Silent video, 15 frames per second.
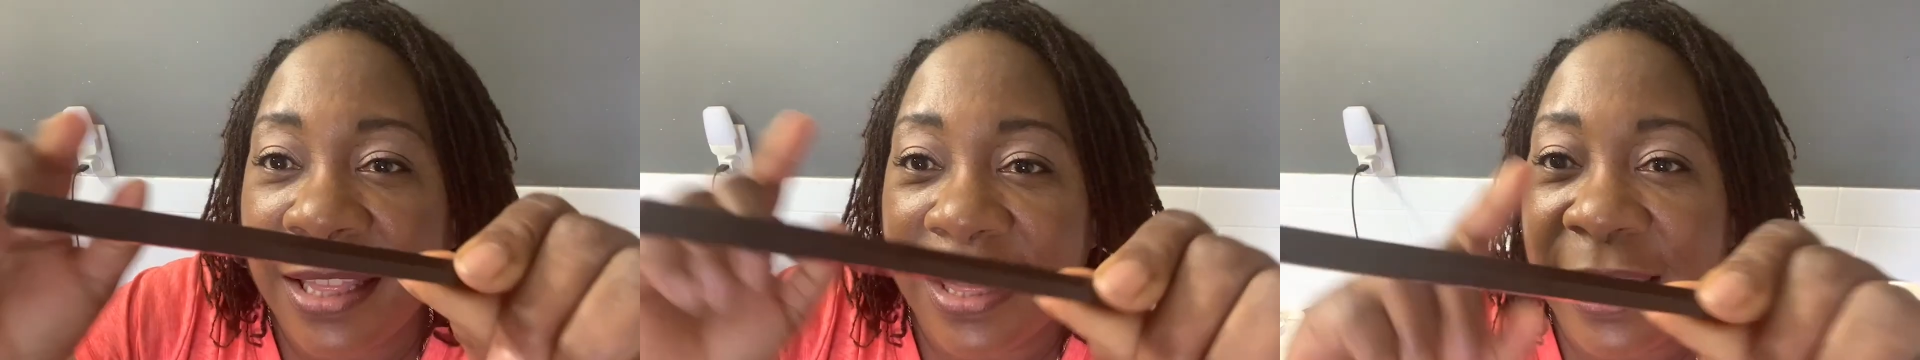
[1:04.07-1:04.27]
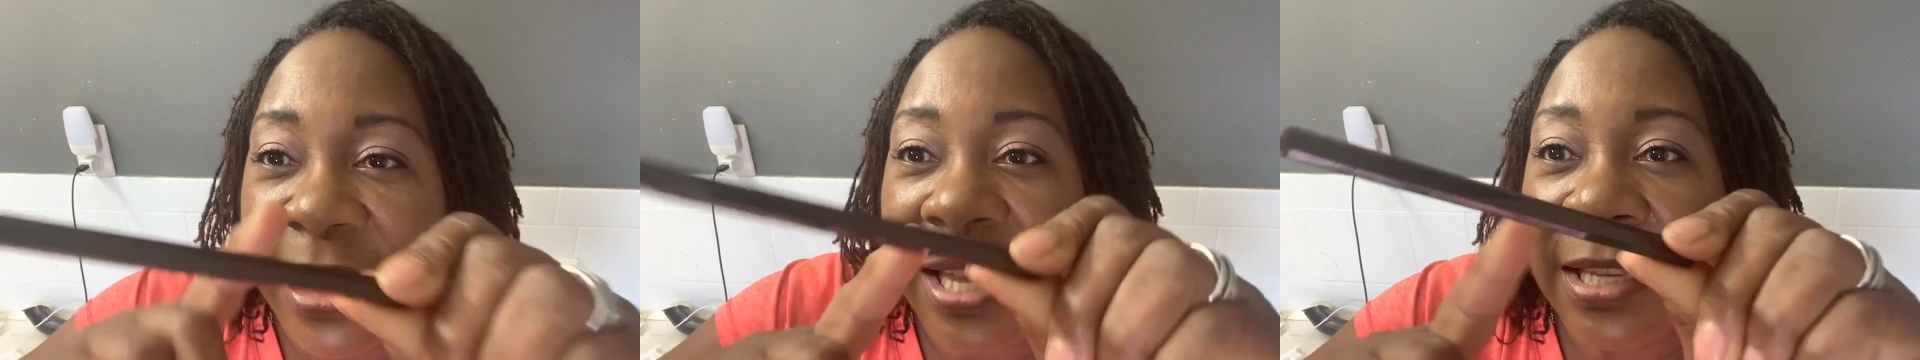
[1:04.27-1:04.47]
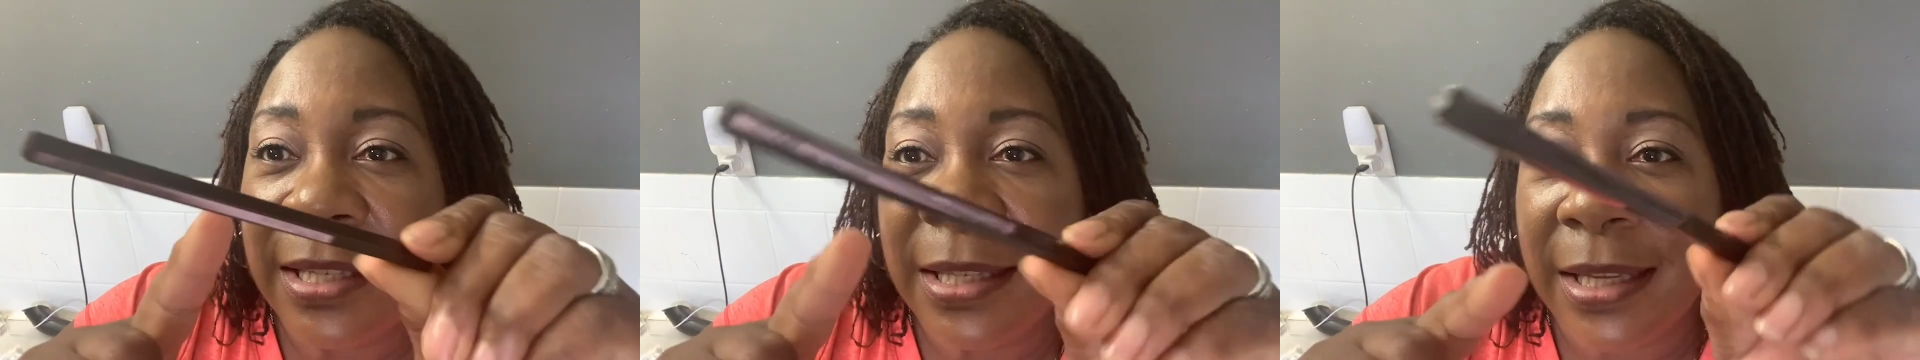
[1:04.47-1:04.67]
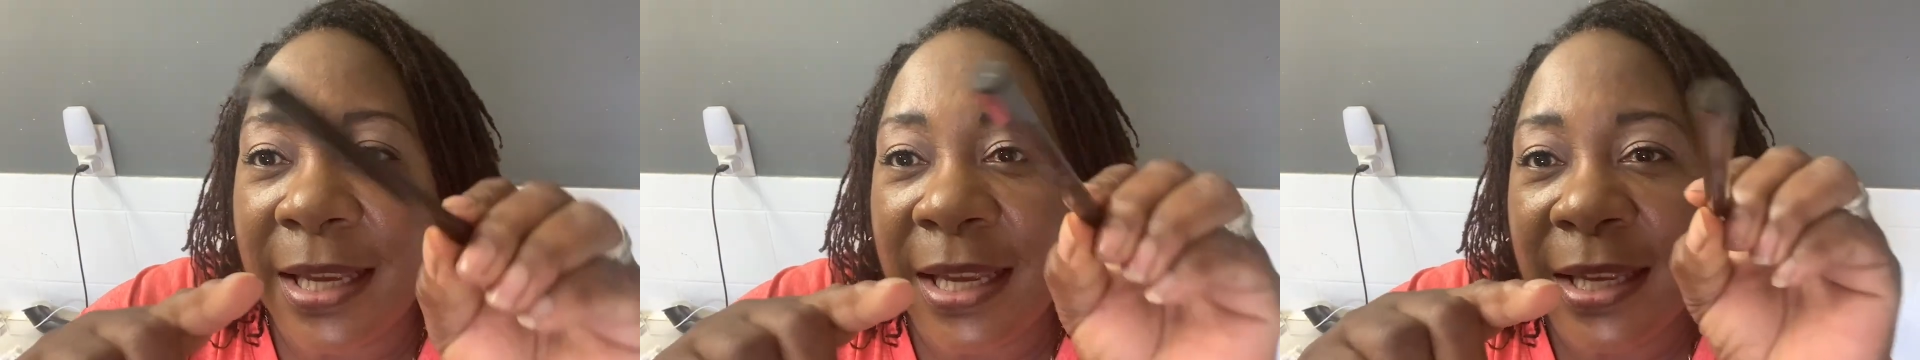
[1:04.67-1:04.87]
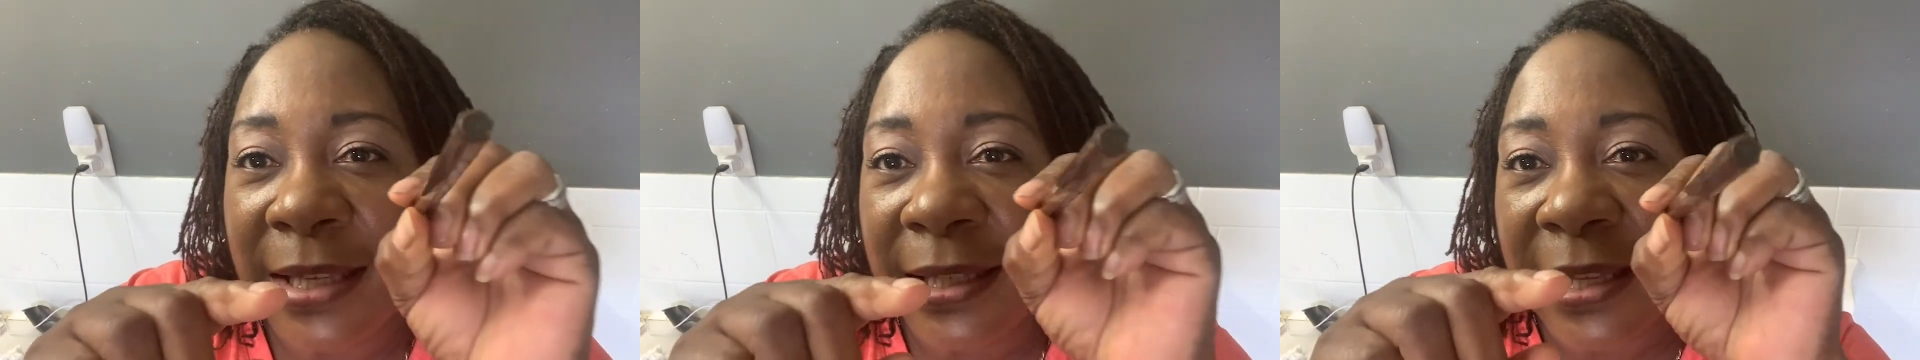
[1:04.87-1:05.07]
This
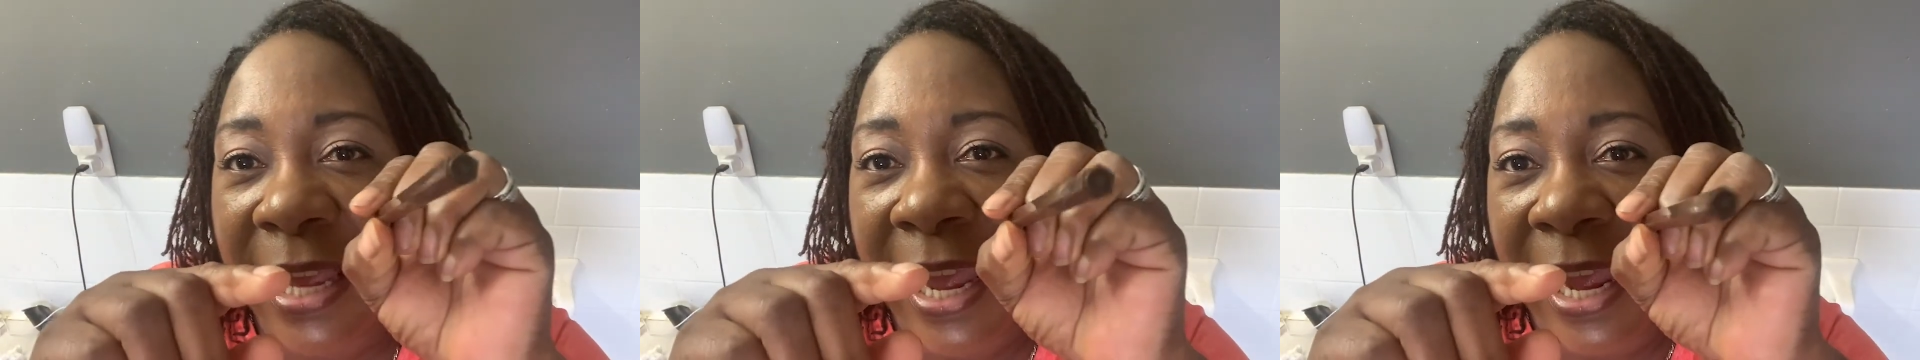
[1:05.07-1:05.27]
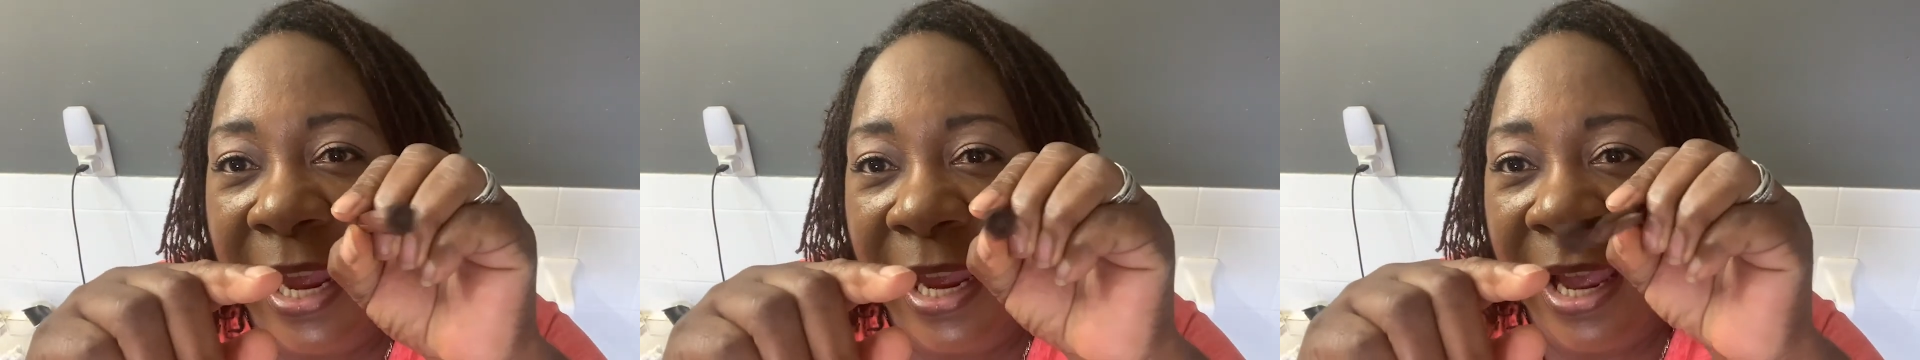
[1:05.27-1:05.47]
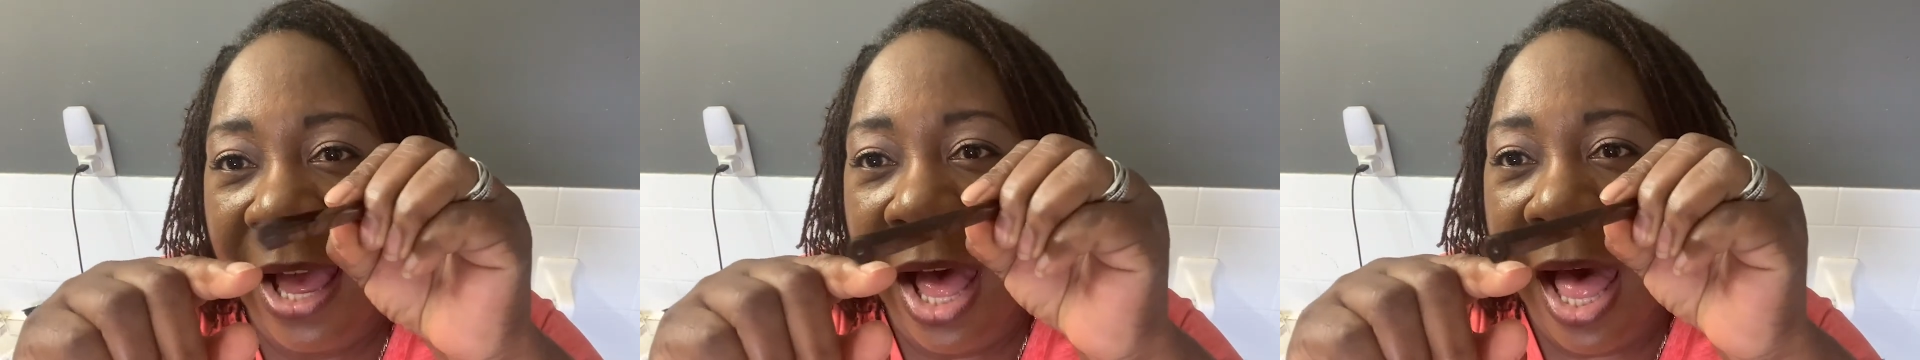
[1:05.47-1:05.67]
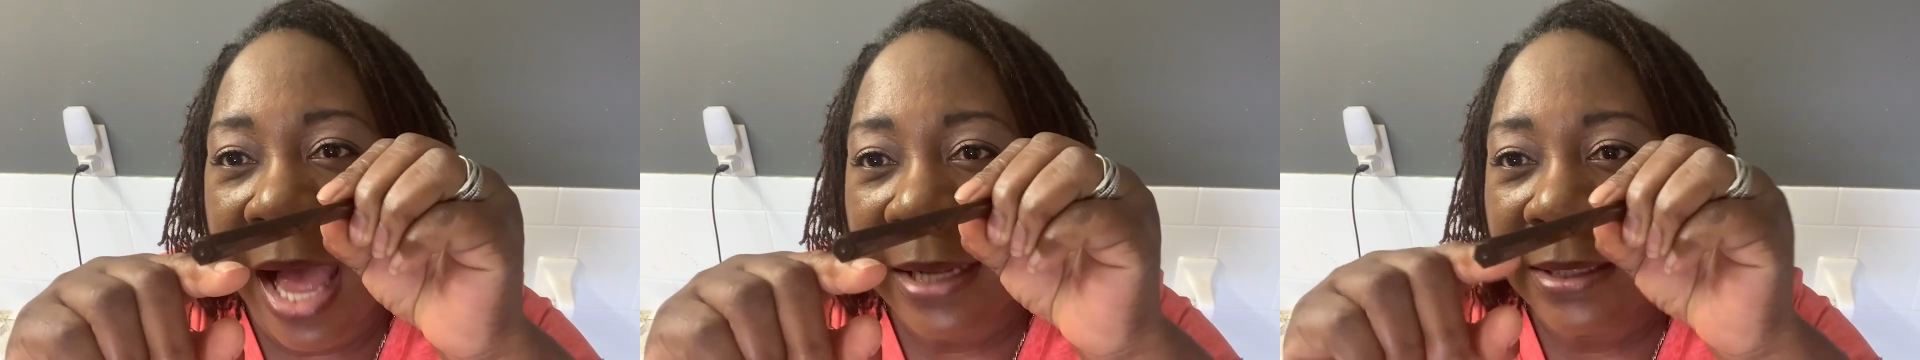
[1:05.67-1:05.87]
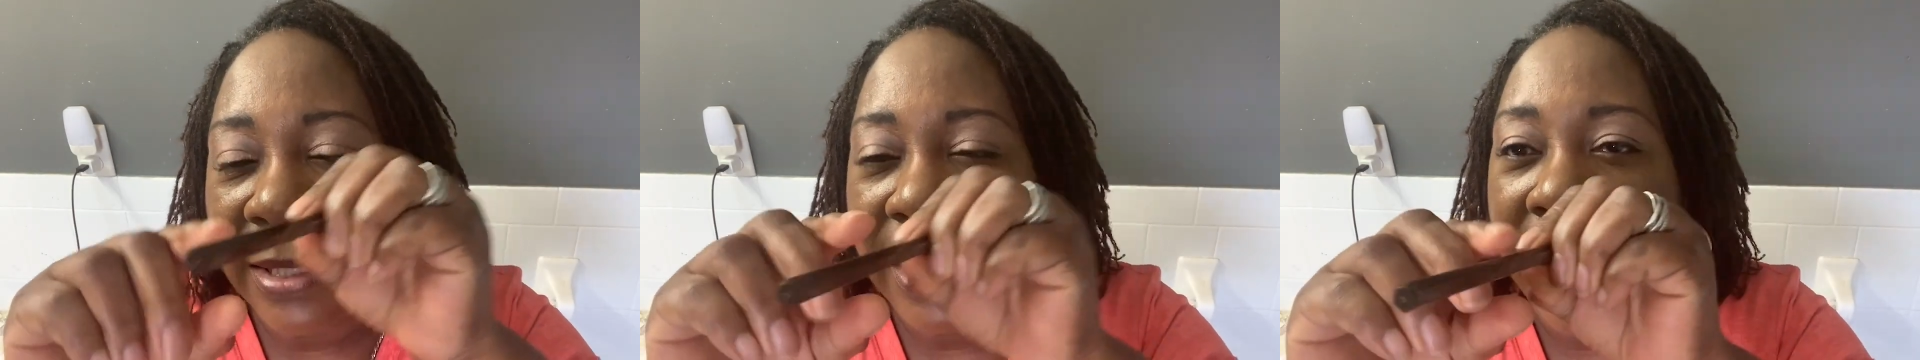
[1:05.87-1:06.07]
is a
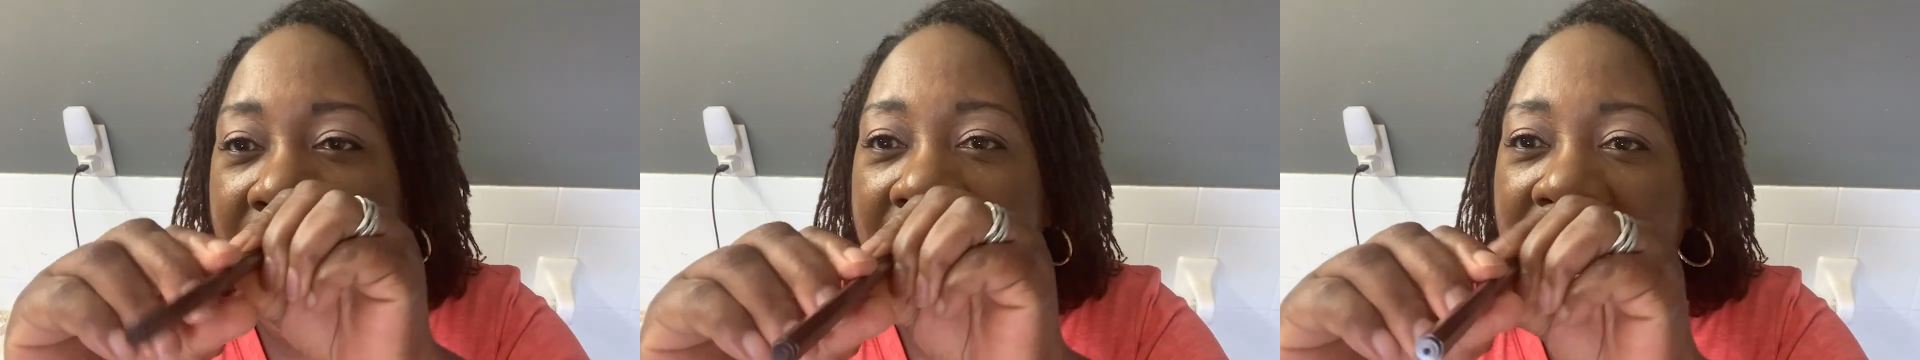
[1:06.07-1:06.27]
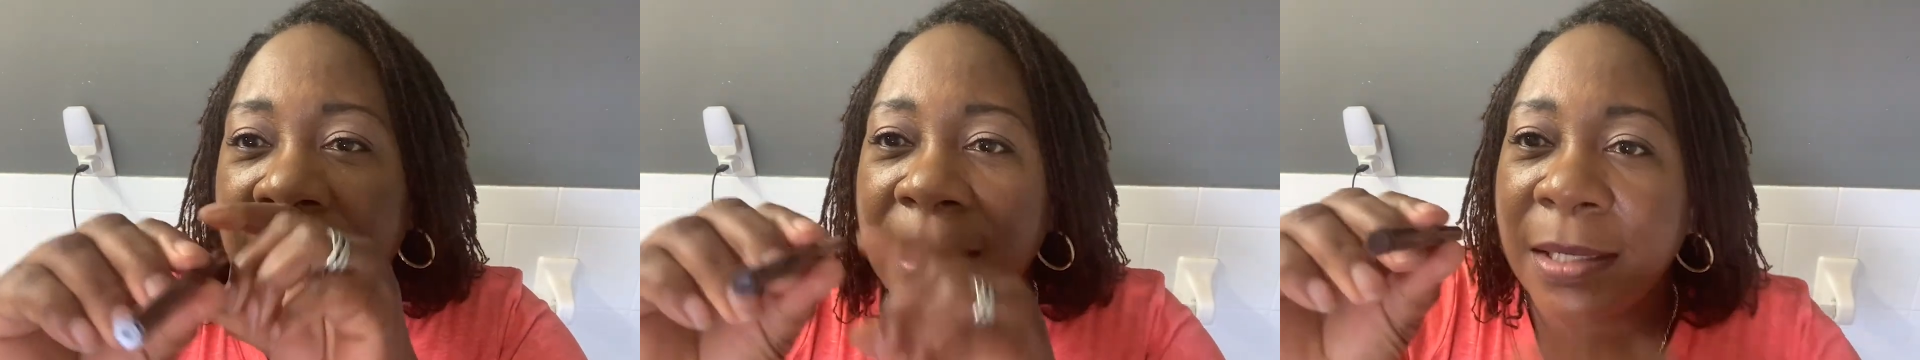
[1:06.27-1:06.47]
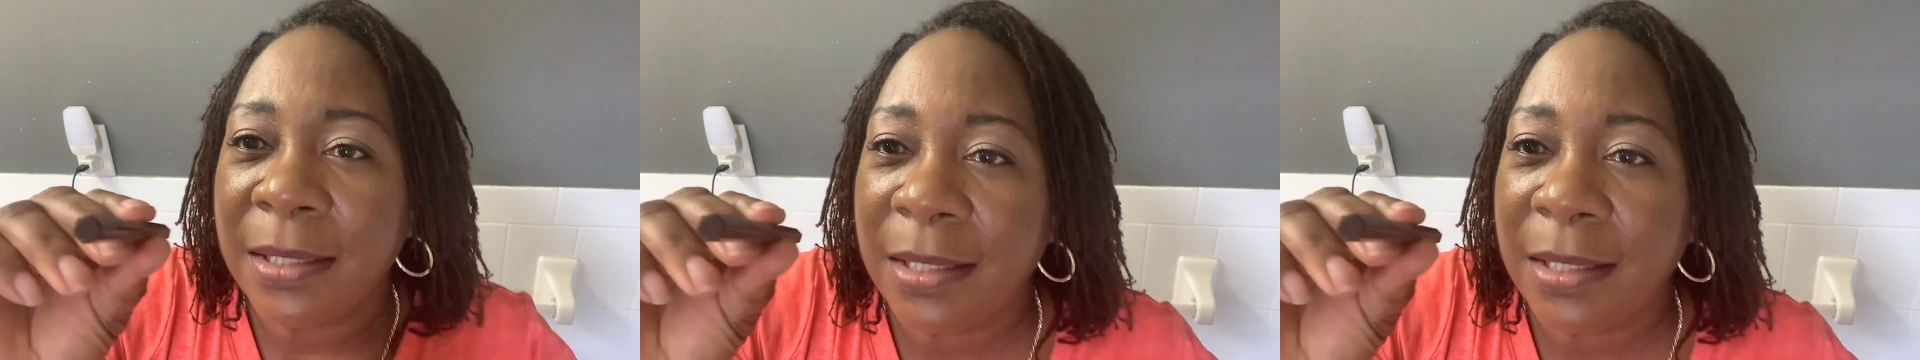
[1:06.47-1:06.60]
octagon